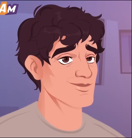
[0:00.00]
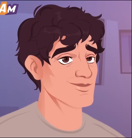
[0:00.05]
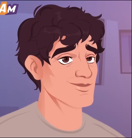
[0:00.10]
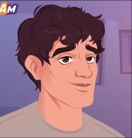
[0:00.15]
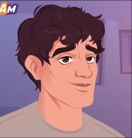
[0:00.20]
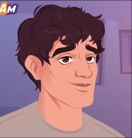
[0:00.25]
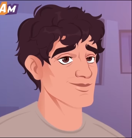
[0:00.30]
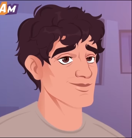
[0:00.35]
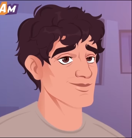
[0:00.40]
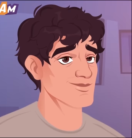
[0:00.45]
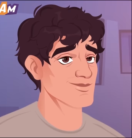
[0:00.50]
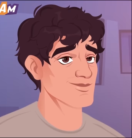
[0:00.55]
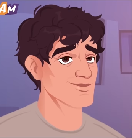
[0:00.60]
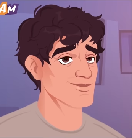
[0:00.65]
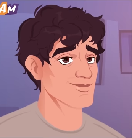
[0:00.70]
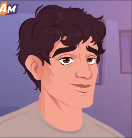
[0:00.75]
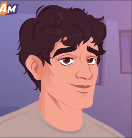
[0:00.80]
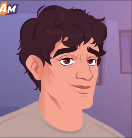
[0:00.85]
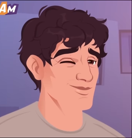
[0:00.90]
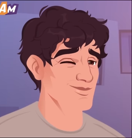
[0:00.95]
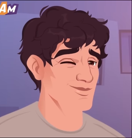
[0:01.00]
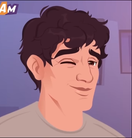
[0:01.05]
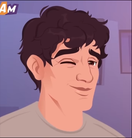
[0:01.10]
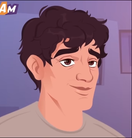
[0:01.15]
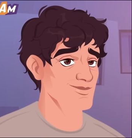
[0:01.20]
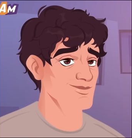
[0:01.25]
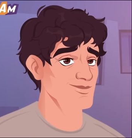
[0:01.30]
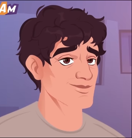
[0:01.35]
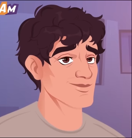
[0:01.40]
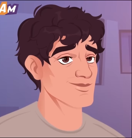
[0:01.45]

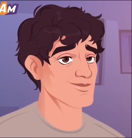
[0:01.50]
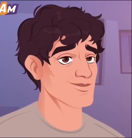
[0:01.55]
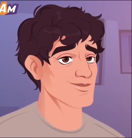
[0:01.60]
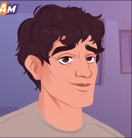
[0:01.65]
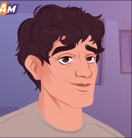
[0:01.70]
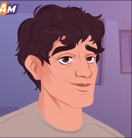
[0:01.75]
Nobody speaks.